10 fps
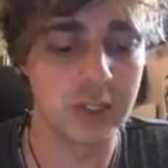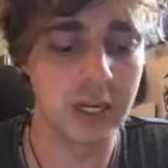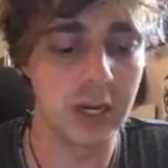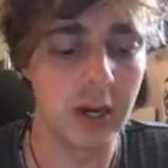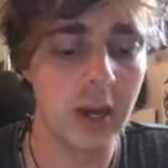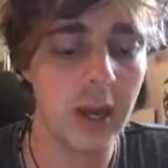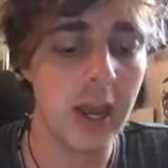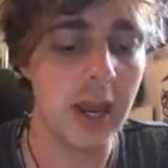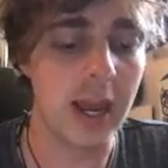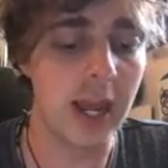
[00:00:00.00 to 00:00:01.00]
here,
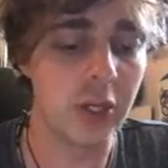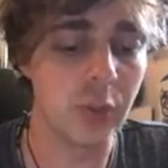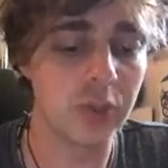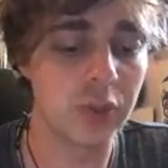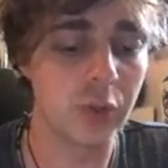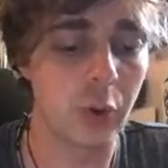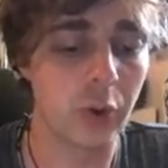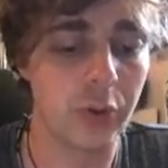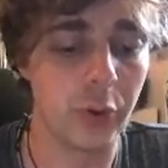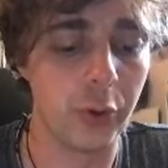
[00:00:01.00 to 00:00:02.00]
and you would
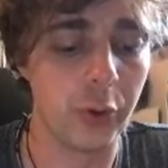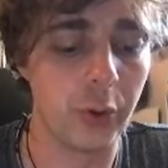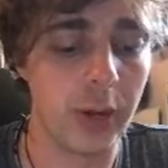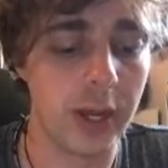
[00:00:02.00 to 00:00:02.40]
scroll through